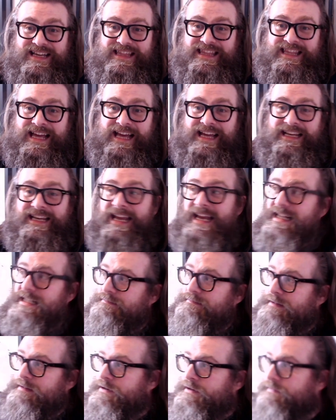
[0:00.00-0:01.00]
that gets
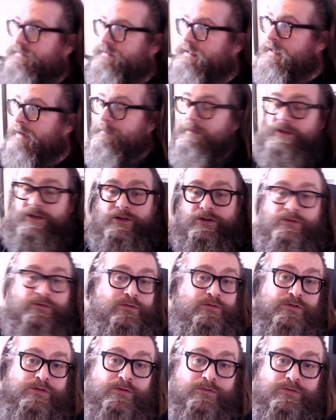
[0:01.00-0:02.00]
rid of some of the
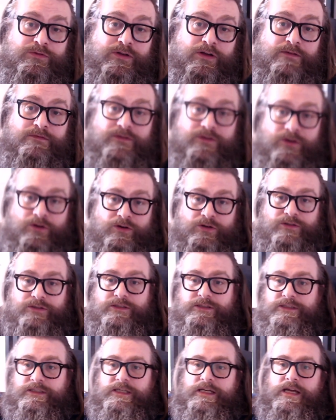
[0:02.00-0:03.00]
consoles I've got.